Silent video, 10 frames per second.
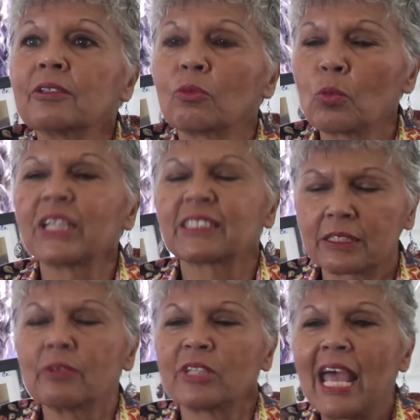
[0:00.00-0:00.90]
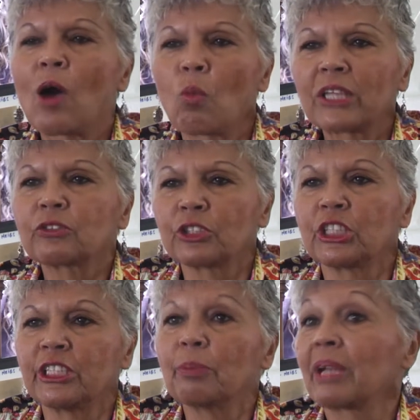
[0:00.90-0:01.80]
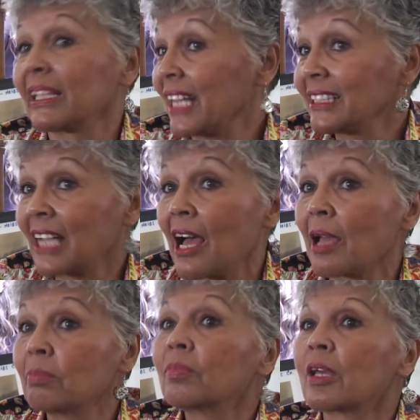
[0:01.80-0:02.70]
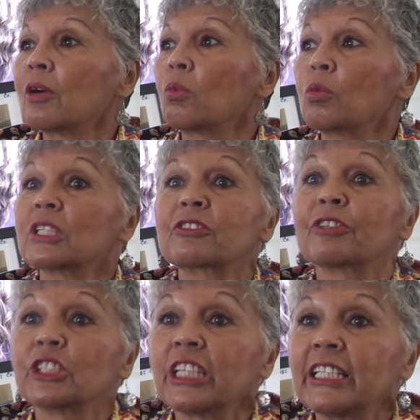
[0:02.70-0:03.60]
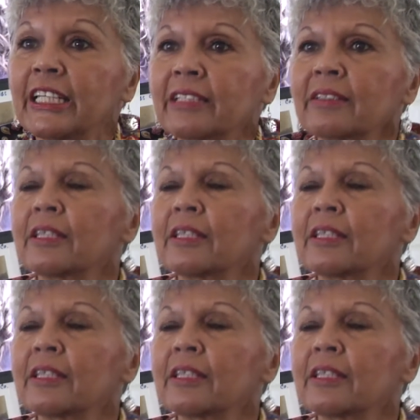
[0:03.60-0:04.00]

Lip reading: what is now West Virginia, but at that time was Virginia.